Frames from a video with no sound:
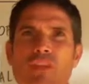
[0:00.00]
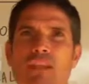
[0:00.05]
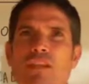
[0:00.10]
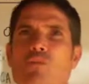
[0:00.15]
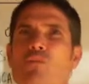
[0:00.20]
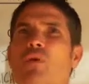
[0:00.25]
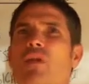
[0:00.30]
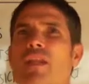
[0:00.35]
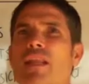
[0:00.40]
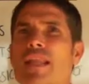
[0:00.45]
then
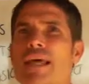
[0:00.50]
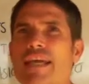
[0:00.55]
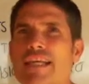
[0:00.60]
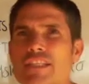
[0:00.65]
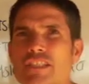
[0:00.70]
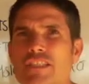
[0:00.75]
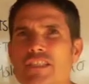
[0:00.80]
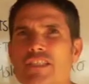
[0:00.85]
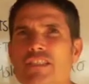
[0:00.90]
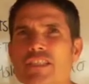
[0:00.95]
the
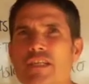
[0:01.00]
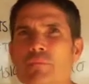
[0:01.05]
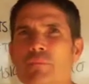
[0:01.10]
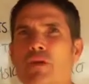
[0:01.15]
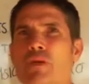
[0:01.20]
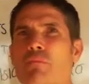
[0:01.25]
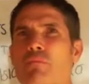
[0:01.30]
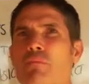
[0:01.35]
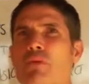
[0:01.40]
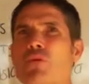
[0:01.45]
relationship
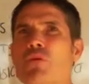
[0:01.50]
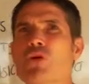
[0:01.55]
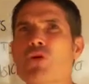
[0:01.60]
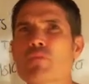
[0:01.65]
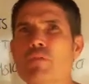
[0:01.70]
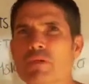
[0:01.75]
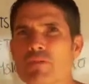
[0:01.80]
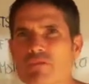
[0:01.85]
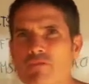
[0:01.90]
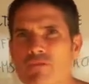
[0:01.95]
can
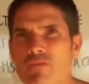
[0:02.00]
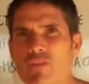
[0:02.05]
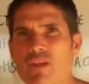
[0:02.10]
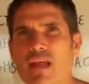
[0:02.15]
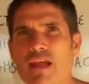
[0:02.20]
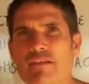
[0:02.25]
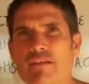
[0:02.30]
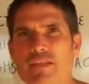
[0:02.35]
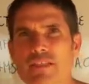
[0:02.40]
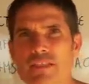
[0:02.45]
bloom and
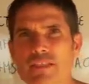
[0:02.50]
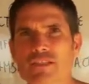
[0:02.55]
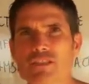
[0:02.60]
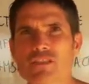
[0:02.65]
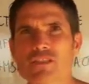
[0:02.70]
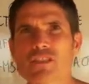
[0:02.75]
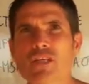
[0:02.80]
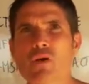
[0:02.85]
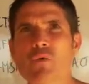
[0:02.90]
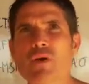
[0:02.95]
flourish
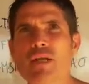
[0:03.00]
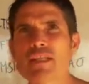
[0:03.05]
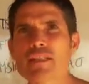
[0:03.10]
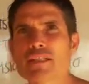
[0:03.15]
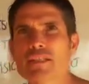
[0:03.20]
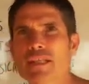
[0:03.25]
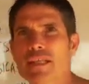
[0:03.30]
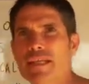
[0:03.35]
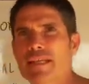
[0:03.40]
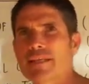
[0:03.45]
so
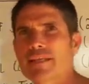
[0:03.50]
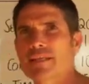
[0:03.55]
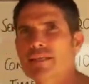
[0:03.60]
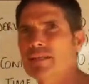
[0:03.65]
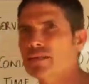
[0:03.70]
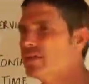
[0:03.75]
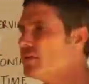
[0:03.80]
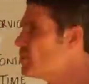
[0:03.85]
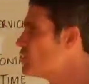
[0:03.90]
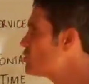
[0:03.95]
easily.
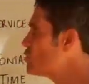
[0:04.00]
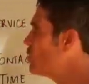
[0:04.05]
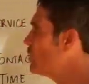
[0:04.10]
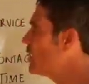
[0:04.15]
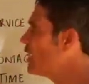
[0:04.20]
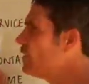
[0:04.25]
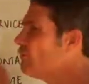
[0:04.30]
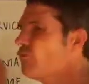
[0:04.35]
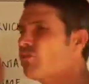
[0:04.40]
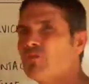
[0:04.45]
So
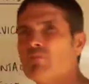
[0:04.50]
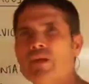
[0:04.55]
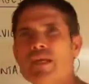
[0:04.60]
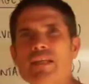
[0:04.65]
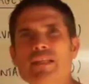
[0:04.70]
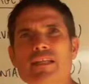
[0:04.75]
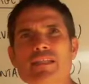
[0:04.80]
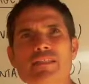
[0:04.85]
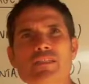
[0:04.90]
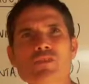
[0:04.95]
again, for
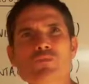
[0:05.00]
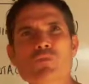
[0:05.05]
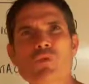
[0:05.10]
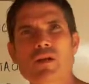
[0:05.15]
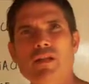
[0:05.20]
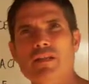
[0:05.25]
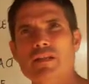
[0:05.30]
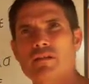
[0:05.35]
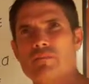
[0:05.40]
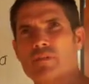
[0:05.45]
me, this is
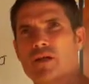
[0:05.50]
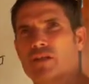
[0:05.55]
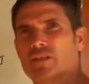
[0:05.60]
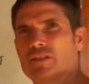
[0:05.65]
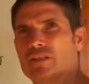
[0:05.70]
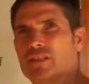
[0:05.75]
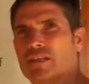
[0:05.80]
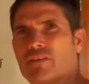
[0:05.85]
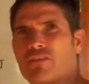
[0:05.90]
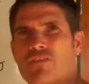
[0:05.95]
one of the
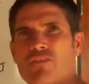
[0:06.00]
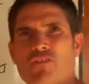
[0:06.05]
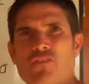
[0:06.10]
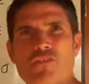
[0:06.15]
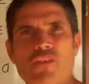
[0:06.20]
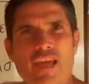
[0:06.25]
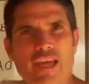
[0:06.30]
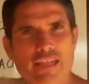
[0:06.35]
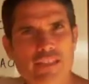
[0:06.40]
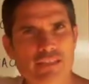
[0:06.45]
most
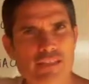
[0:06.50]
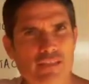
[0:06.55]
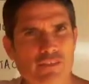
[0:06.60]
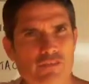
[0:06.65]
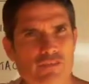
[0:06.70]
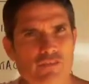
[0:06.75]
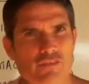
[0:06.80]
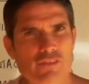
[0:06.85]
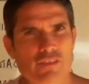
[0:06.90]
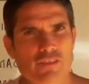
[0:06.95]

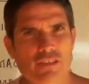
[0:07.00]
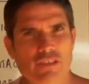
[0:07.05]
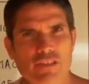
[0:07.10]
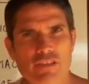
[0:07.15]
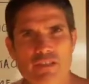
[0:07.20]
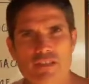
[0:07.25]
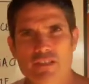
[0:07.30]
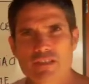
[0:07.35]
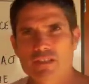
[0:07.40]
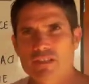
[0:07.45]
effective
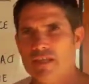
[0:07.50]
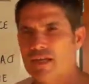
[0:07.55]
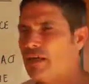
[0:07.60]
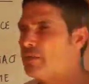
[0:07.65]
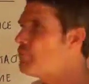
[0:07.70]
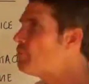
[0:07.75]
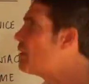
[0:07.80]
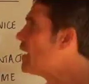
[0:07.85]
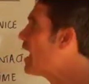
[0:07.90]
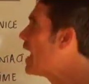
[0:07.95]

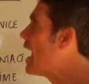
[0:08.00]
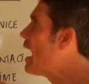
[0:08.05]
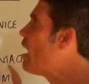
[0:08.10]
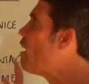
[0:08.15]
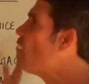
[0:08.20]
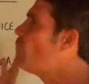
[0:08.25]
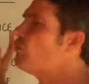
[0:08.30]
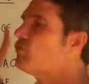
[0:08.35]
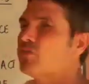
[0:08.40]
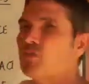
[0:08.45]
and
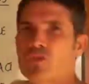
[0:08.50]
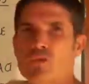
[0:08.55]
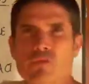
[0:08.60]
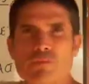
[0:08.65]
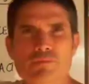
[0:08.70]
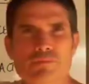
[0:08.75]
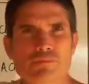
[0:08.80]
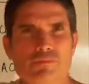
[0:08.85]
powerful